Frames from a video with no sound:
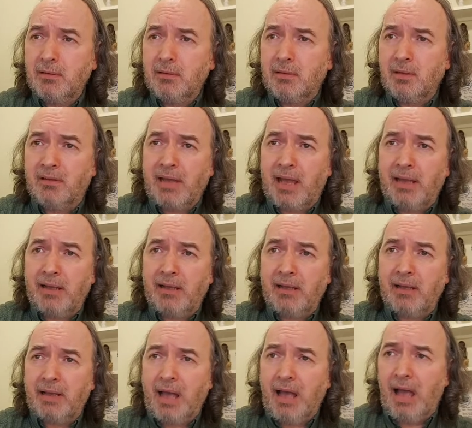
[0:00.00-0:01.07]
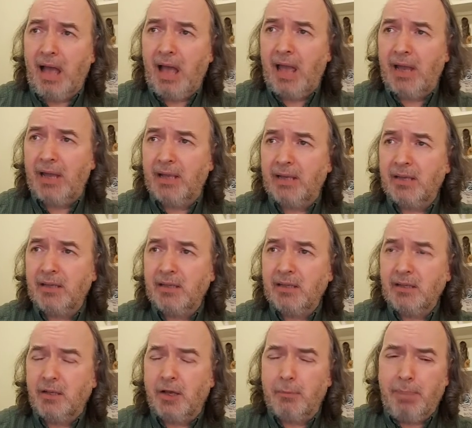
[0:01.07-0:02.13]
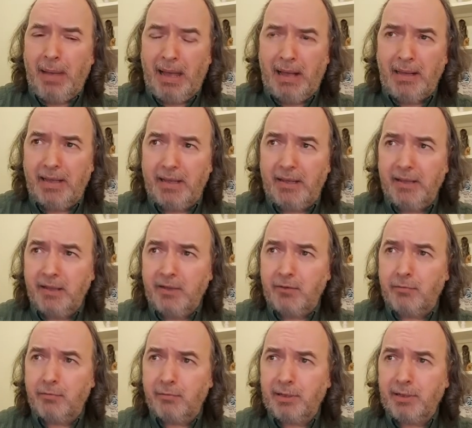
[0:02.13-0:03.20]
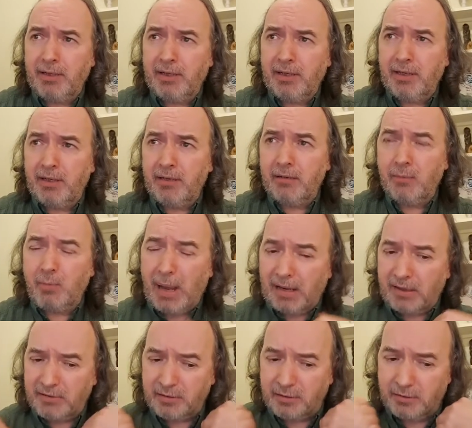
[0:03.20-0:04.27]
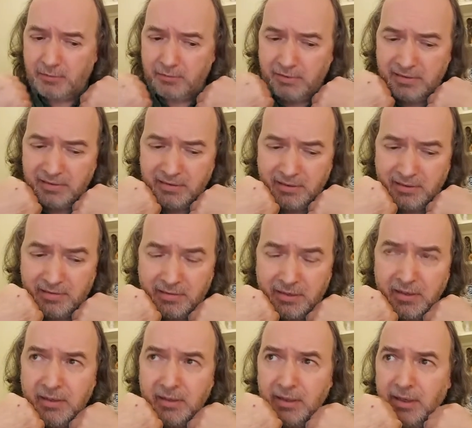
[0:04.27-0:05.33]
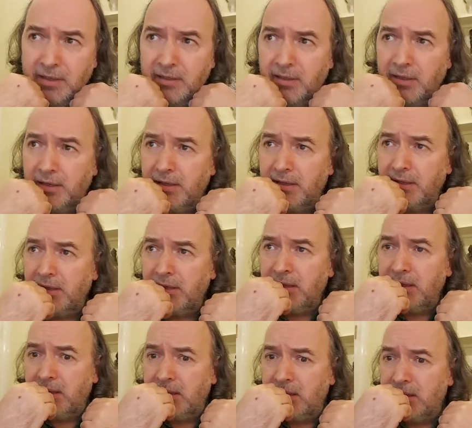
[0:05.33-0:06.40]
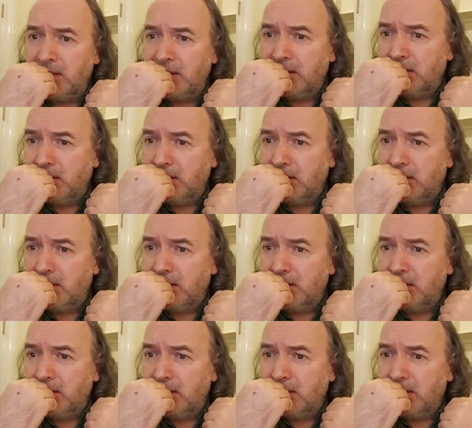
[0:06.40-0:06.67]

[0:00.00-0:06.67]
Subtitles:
the dangling eye, her pallor drear, the waxen tresses in her ear,